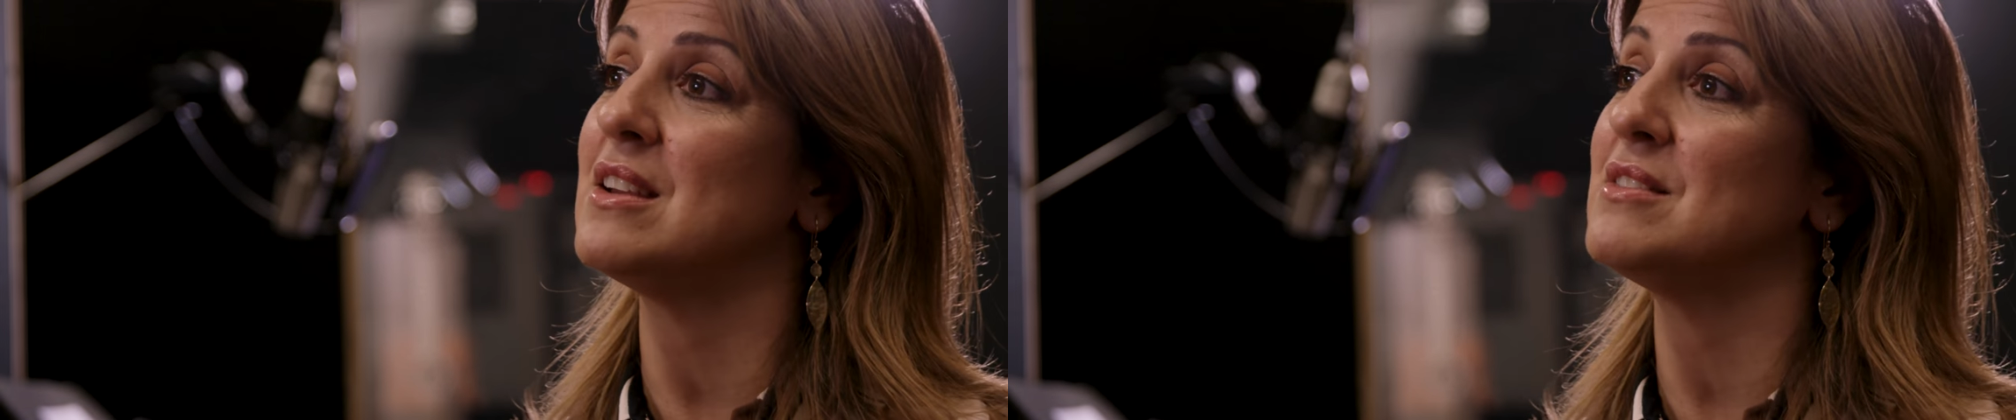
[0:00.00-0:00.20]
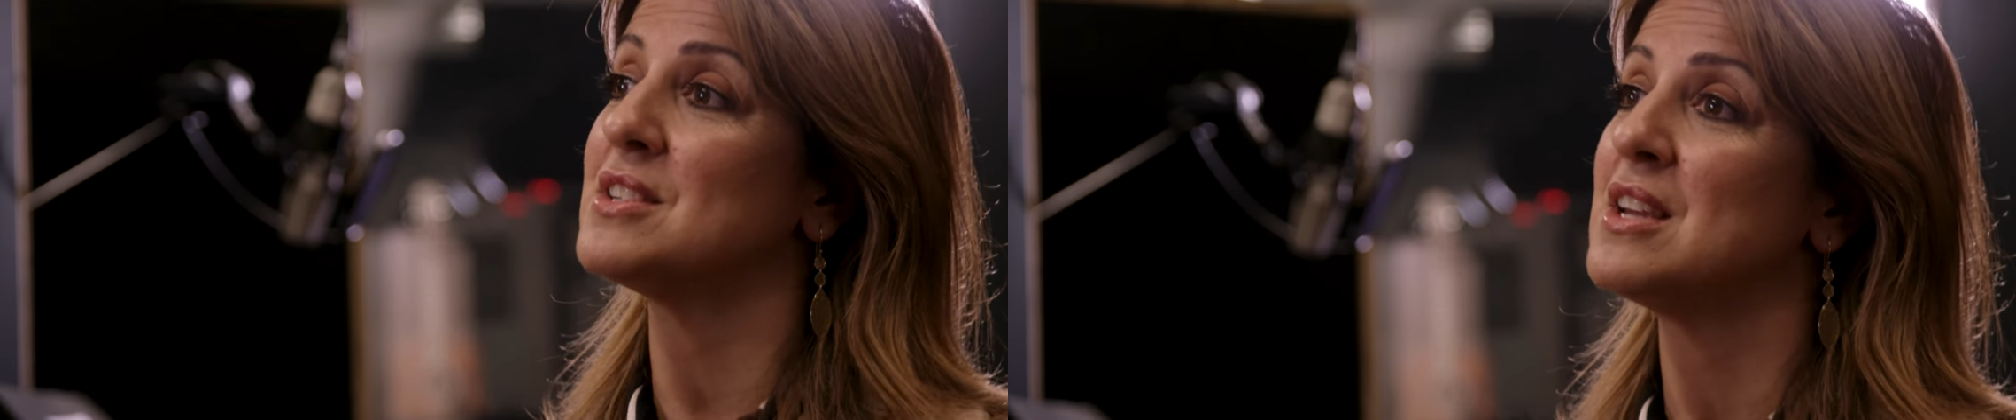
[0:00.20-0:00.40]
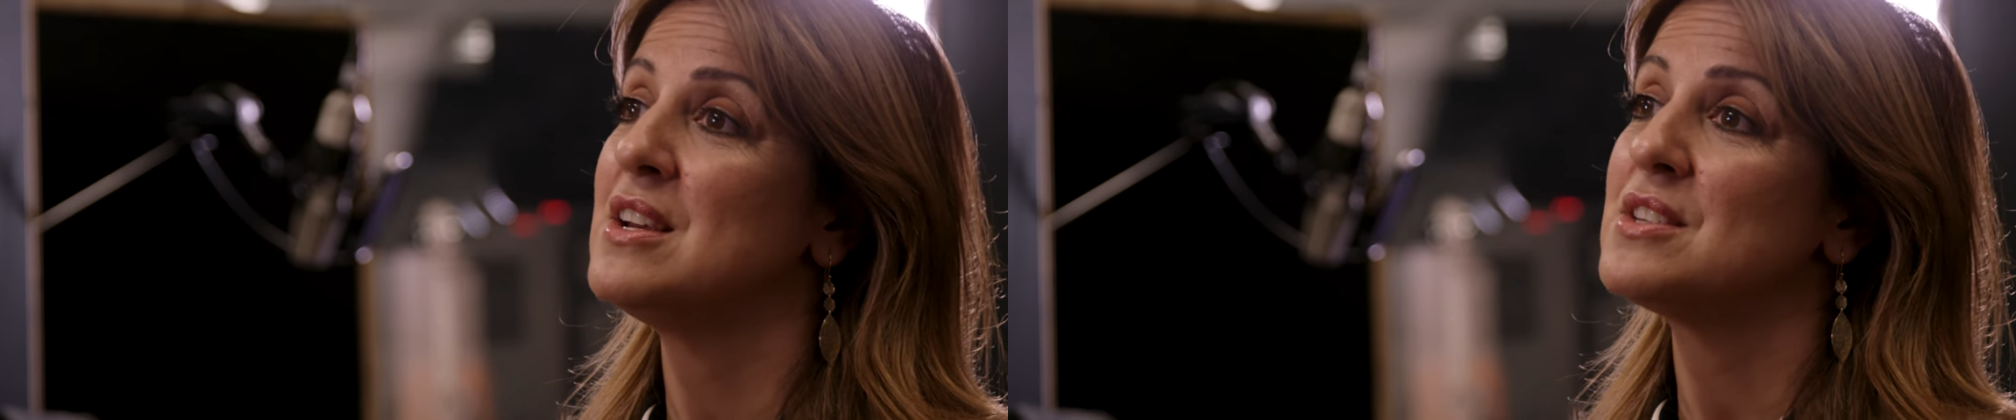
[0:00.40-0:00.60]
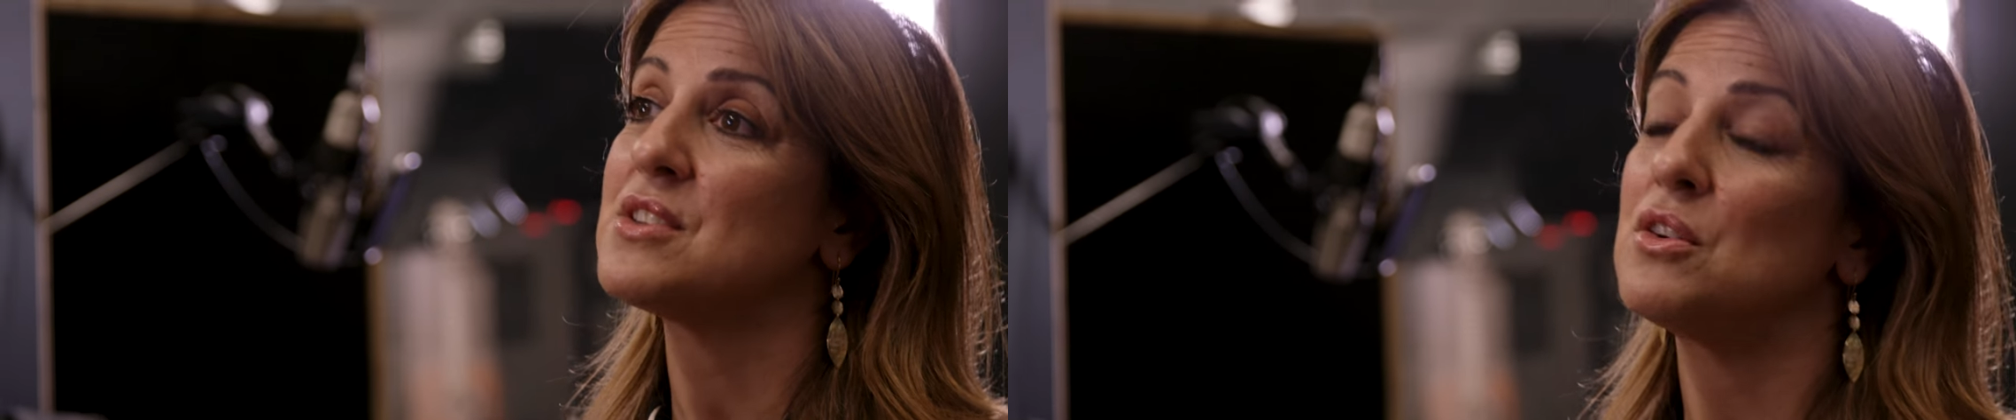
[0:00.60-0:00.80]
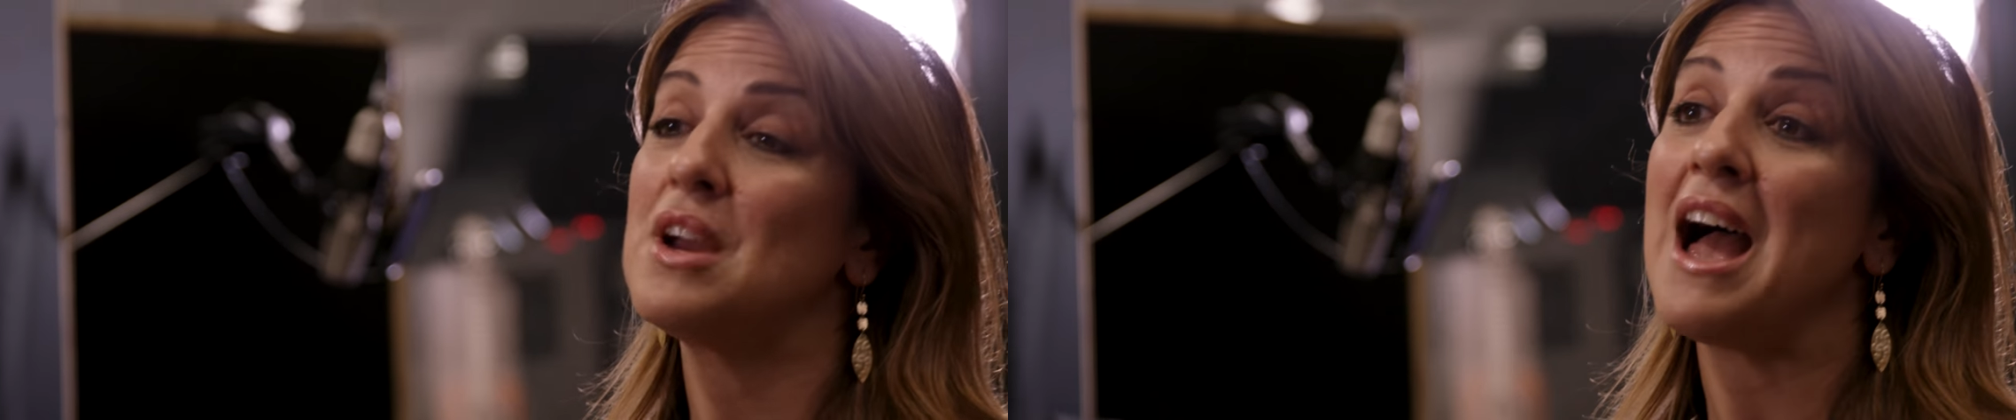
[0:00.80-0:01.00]
And
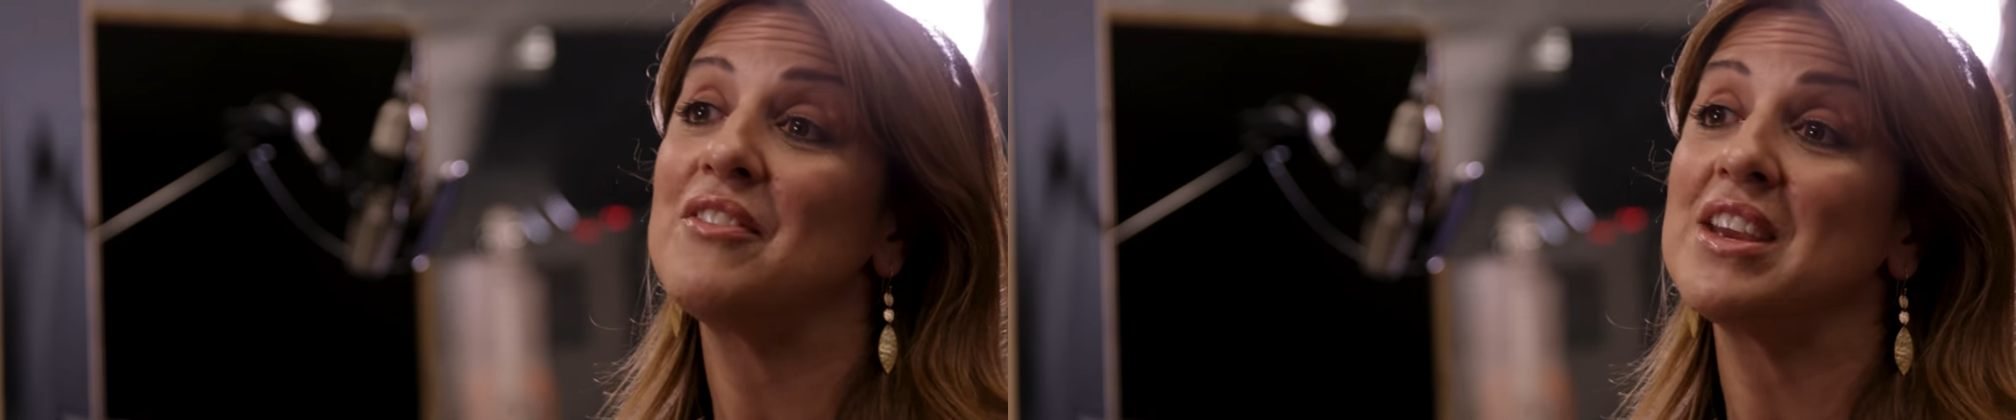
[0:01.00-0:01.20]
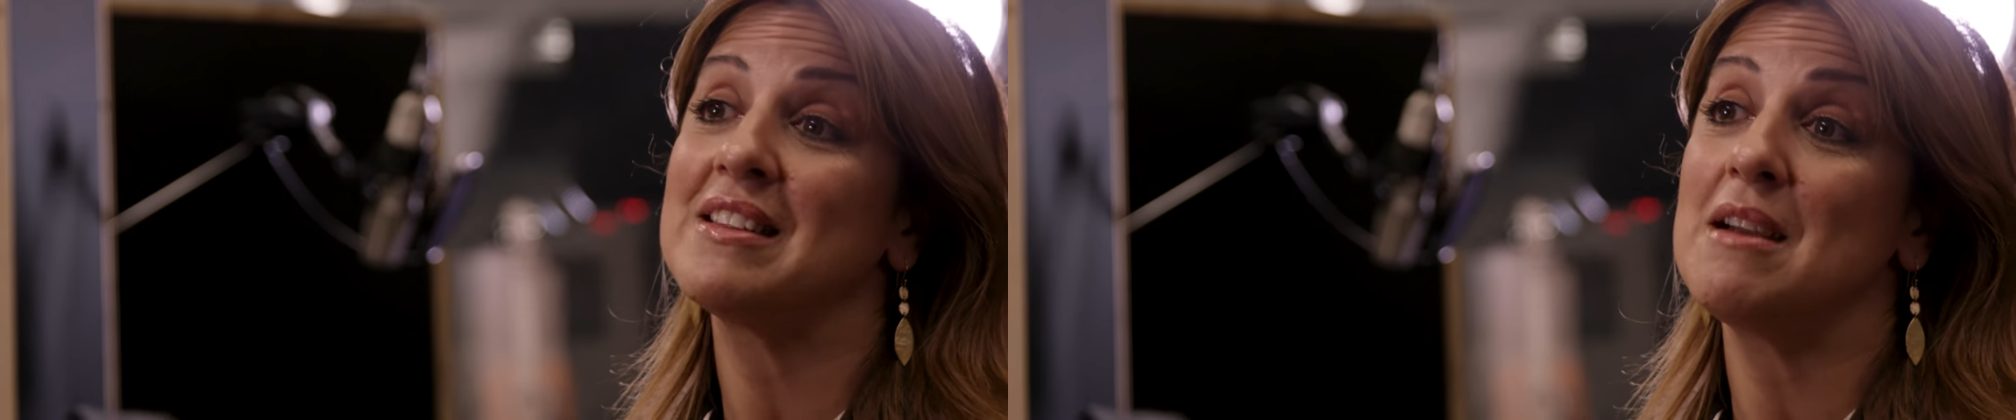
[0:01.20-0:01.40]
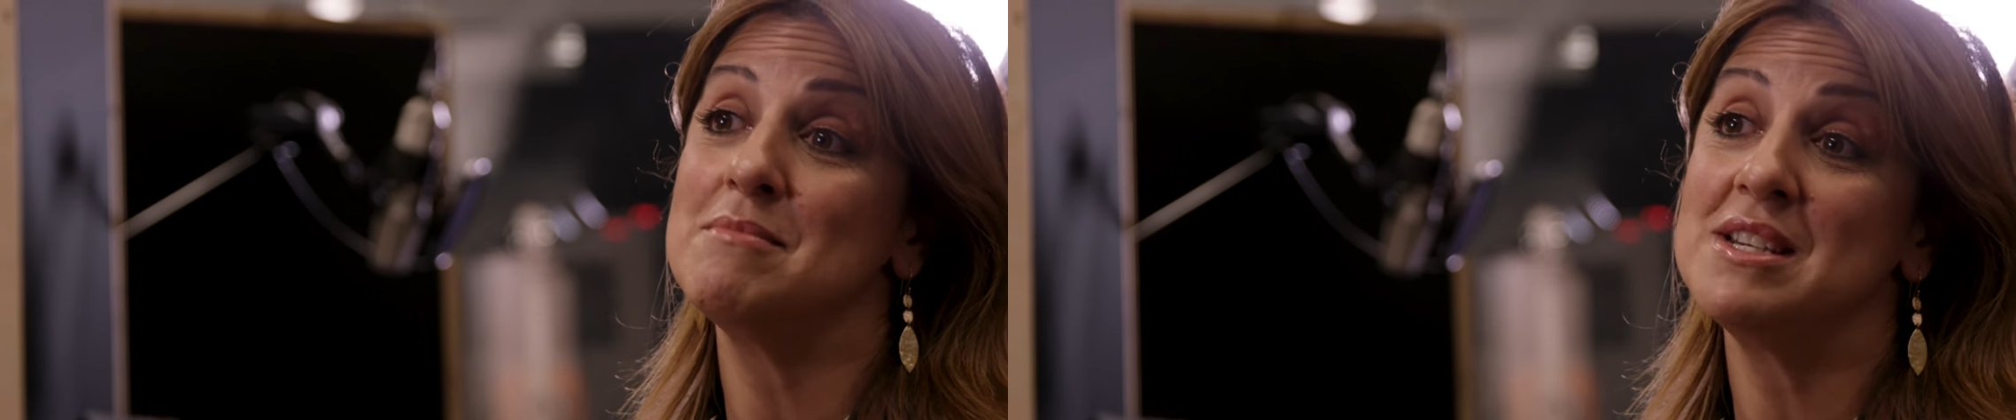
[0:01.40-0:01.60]
so having that